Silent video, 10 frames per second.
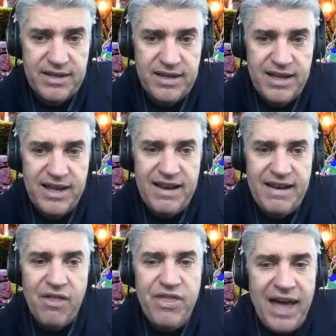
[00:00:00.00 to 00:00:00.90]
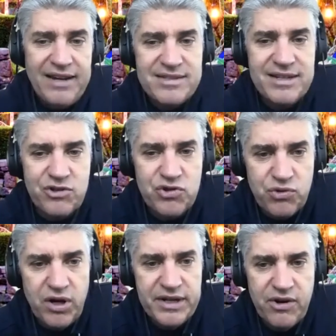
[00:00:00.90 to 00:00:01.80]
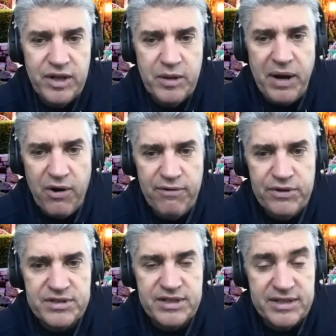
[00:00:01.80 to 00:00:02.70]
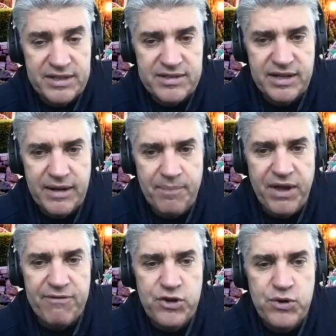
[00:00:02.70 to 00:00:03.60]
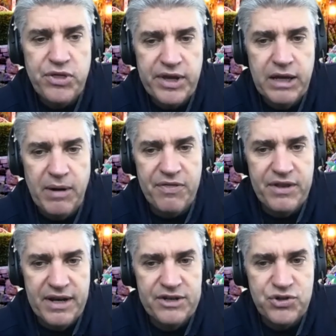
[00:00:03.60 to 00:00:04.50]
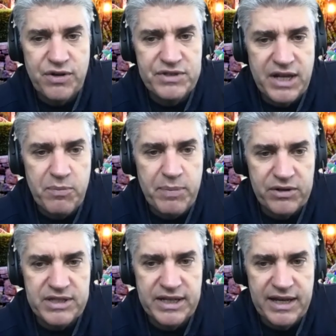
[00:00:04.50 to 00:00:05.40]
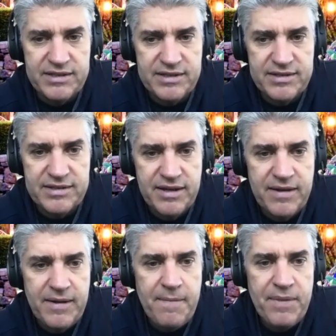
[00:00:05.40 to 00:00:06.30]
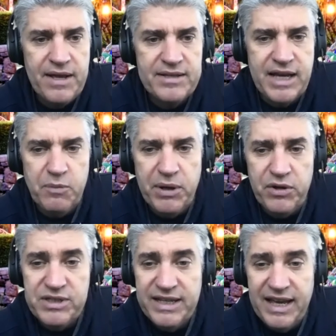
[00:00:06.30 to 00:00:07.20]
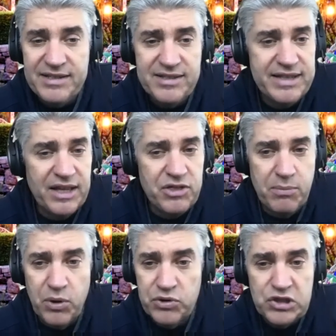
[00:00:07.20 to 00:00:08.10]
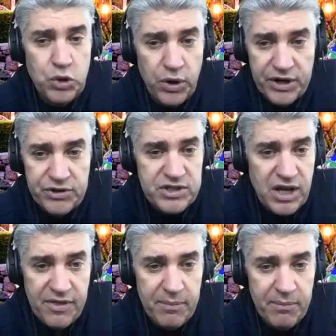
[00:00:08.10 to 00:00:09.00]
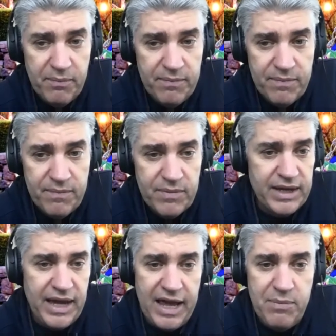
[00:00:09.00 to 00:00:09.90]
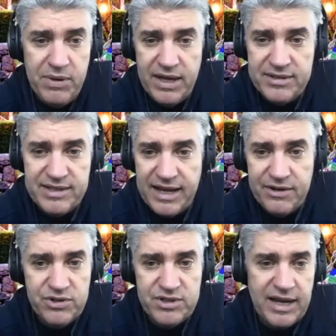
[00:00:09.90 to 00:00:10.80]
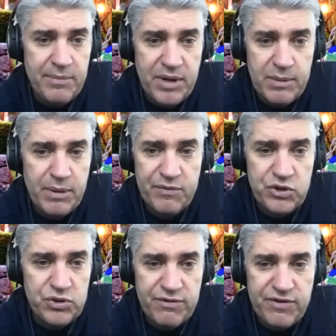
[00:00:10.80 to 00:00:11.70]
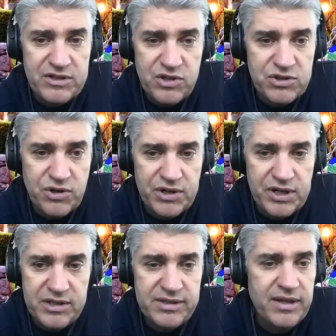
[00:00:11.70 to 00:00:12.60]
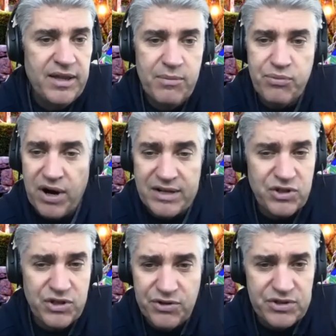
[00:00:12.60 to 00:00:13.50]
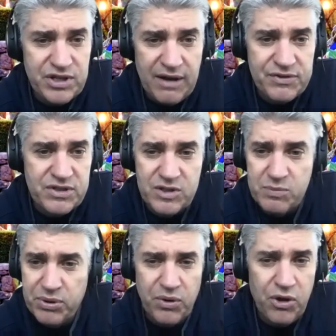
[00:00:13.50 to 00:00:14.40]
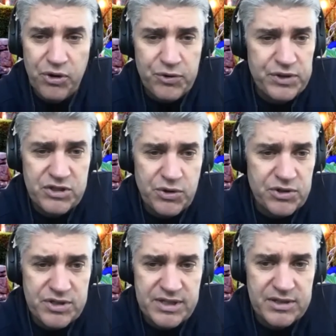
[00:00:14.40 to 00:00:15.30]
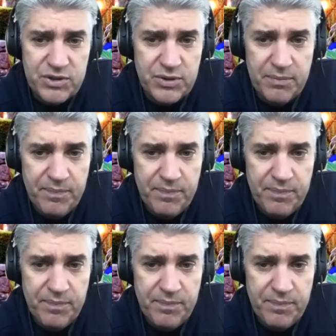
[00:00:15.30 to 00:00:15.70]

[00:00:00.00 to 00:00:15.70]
Now, that is an extraordinarily powerful statistic if you think about the nature of death penalty cases. Death penalty cases get the most lawyers on them. The ABA standards say a minimum of 2 defense attorneys. Prosecutors' offices put all their resources into them.